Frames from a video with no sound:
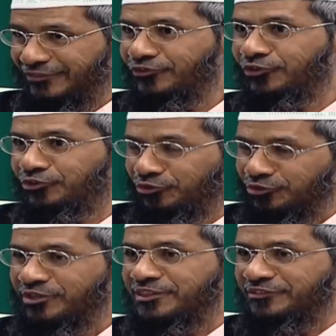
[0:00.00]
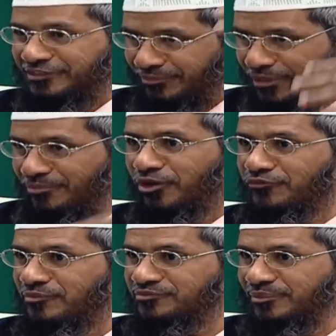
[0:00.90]
If you're due to receive some
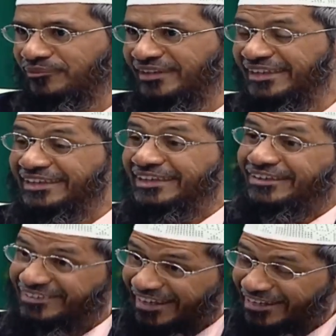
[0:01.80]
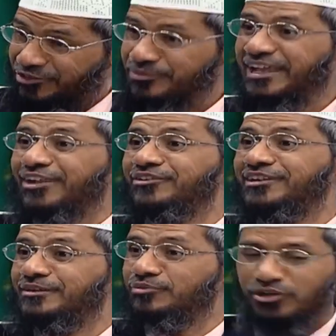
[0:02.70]
amount from someone, even that has to be
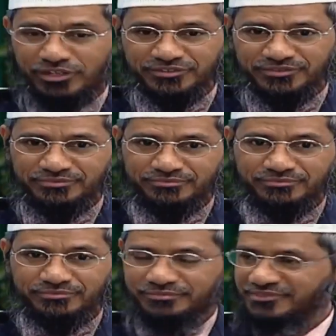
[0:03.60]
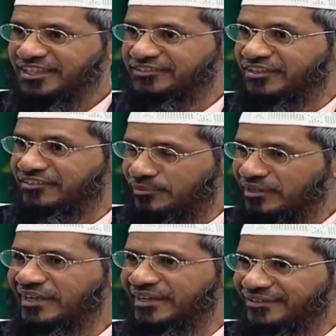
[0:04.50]
calculated because he has given a
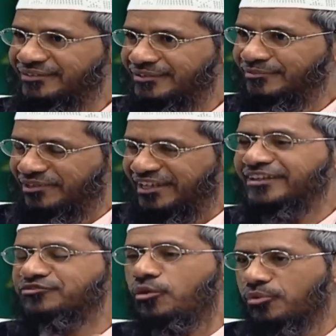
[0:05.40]
bit late, but yet it's your